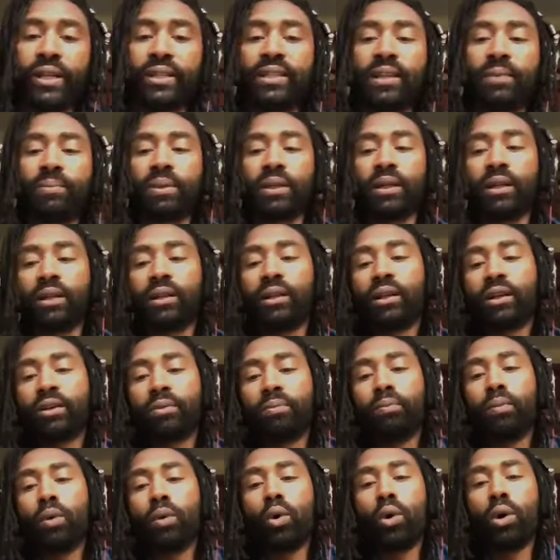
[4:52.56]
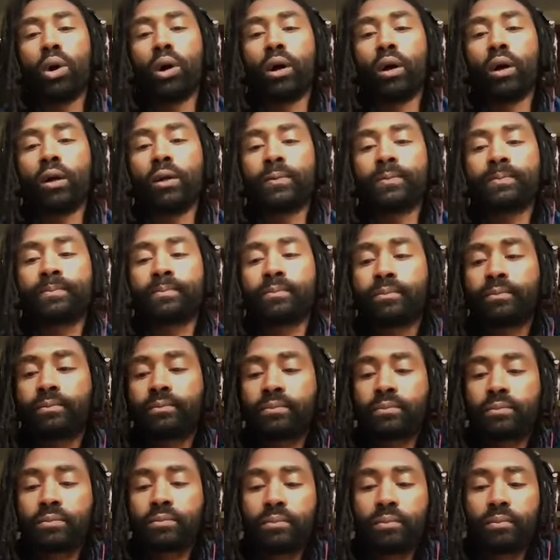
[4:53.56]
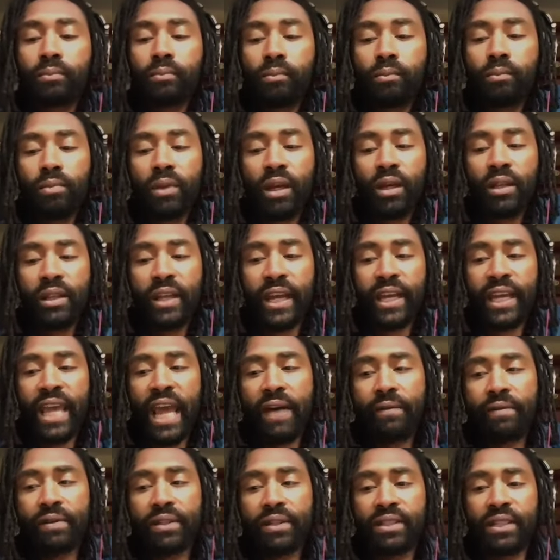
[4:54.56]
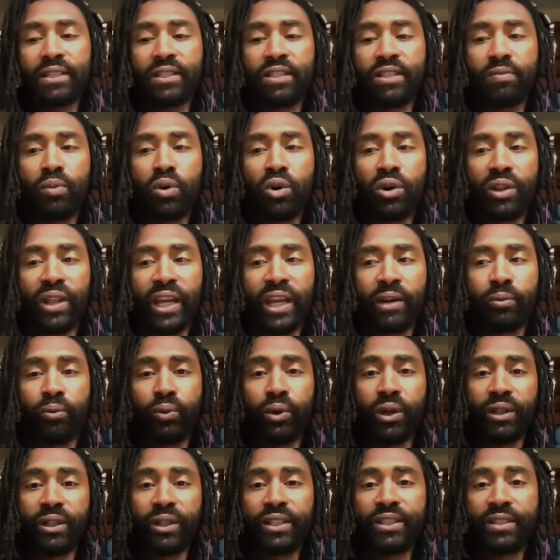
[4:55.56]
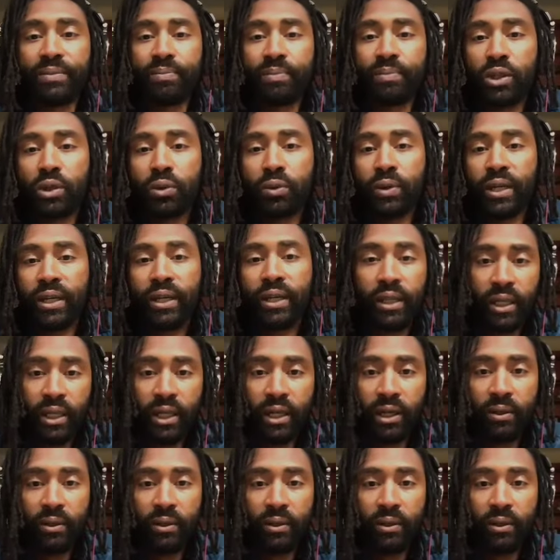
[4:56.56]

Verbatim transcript: something to look more like have a sense of more like realism to it, you know?